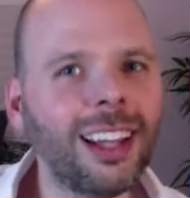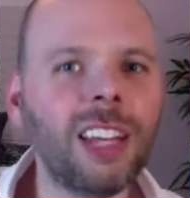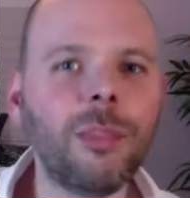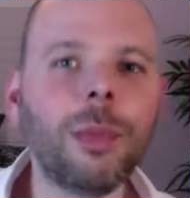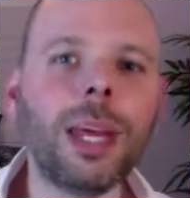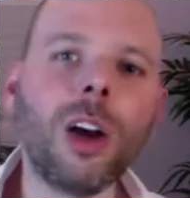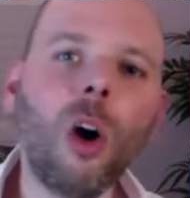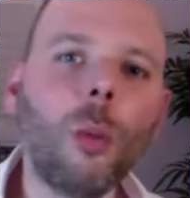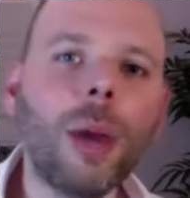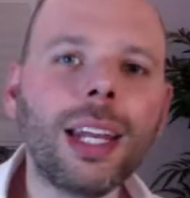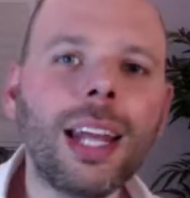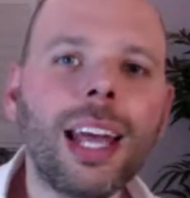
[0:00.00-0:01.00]
leave me a
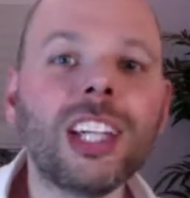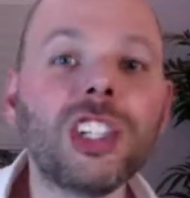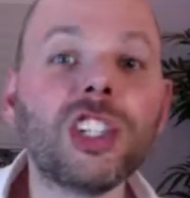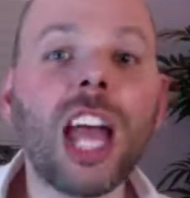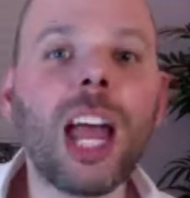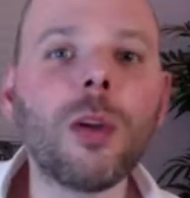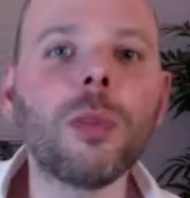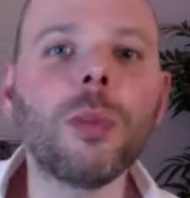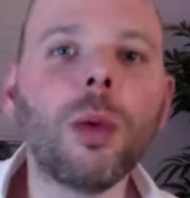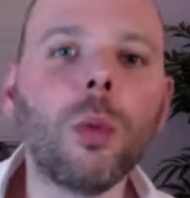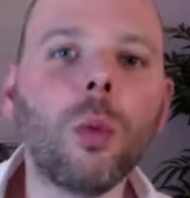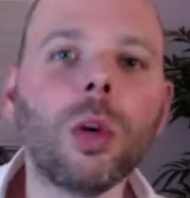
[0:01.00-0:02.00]
comment, share with
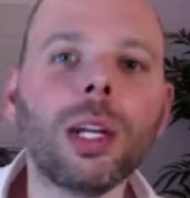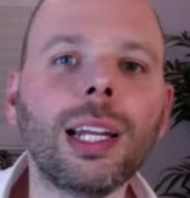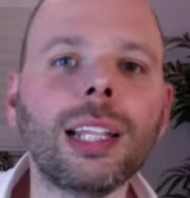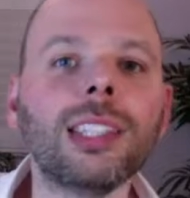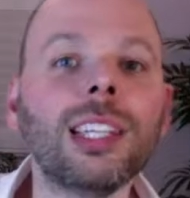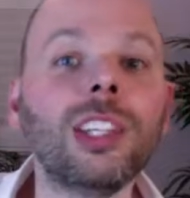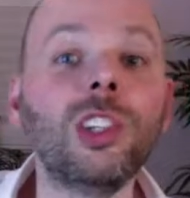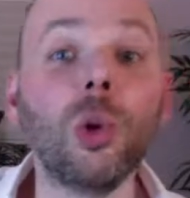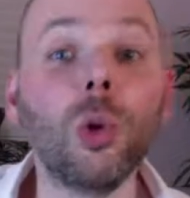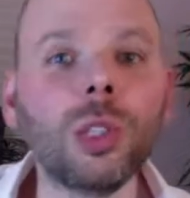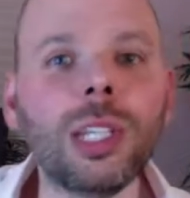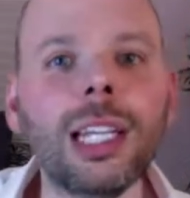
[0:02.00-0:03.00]
me what it is that
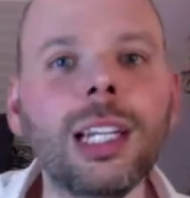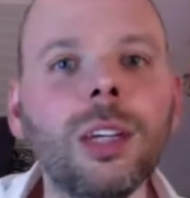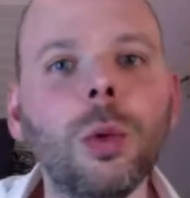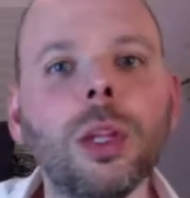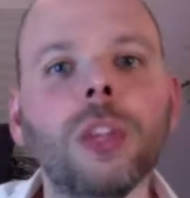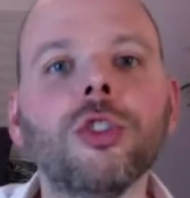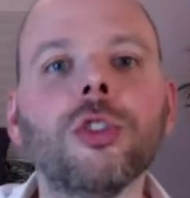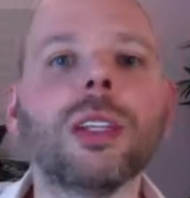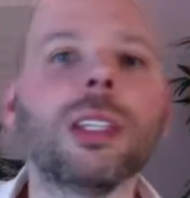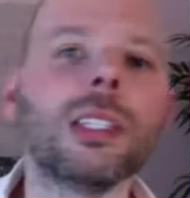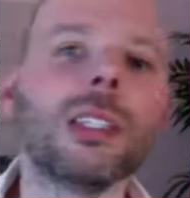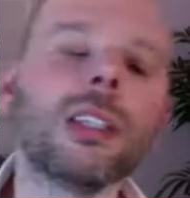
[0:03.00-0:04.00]
you're dealing with
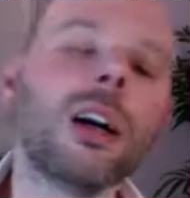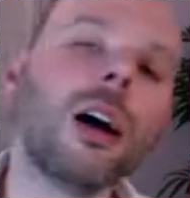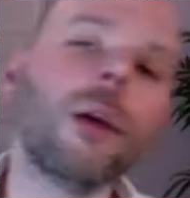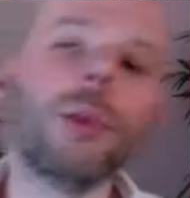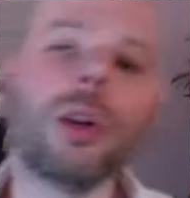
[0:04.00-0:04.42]
during this time,